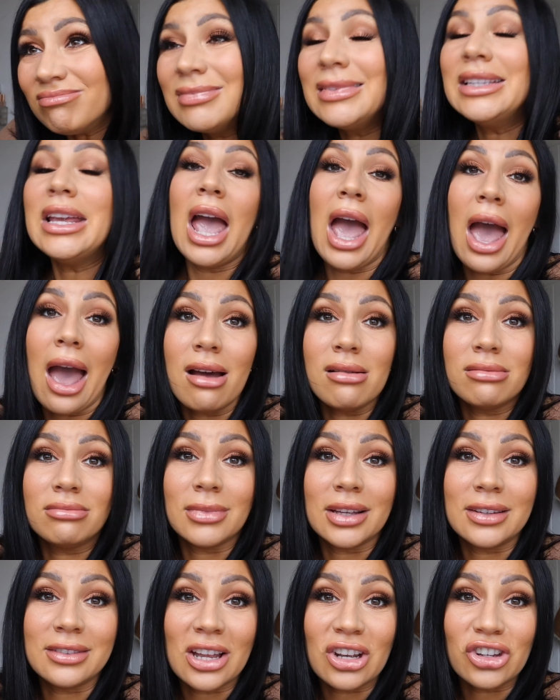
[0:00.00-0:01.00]
Yeah,
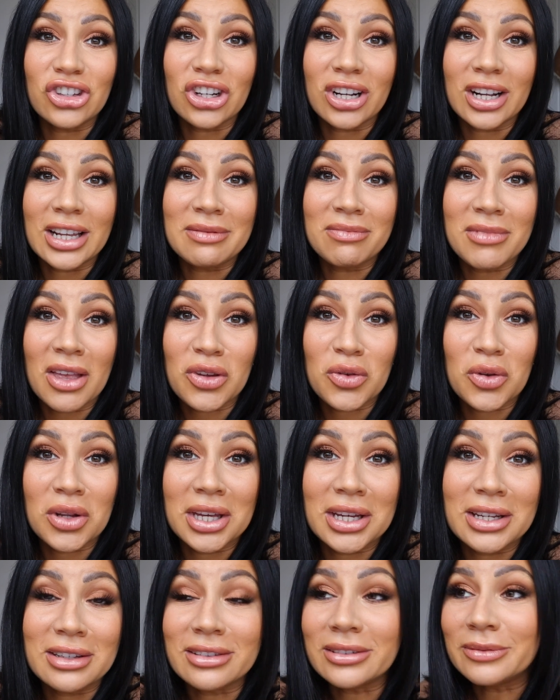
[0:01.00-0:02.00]
essentially, that's what
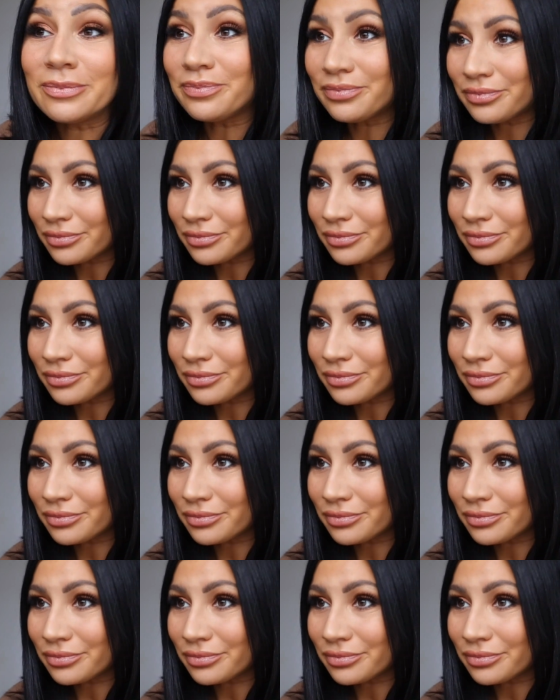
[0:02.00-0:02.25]
it is.